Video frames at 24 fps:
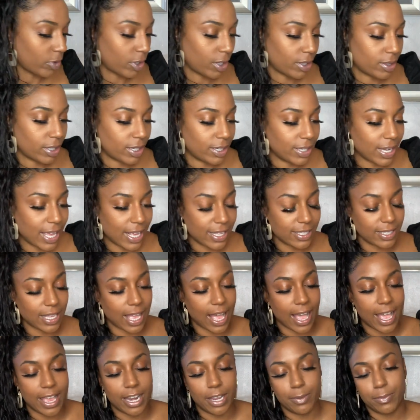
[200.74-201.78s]
The next
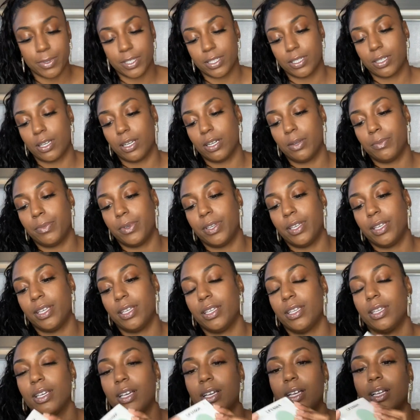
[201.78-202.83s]
item is gonna
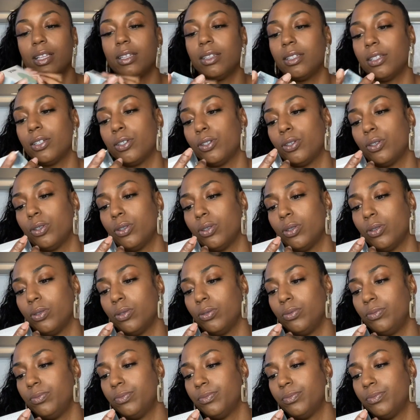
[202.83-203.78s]
be a little